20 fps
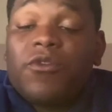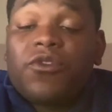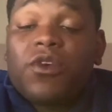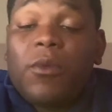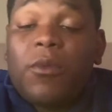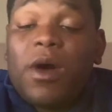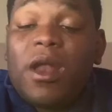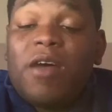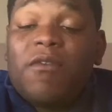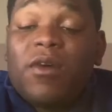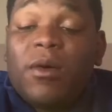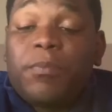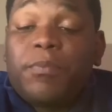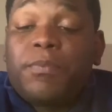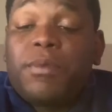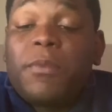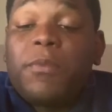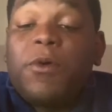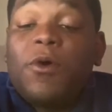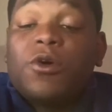someone ever
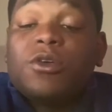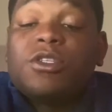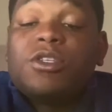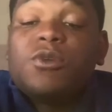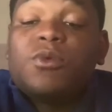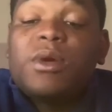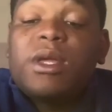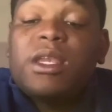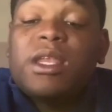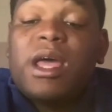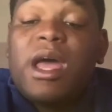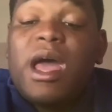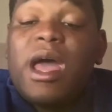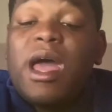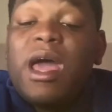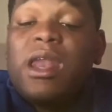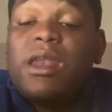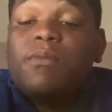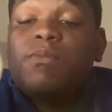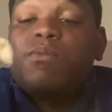proposes you with
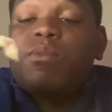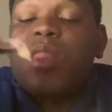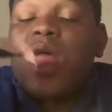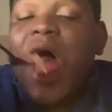an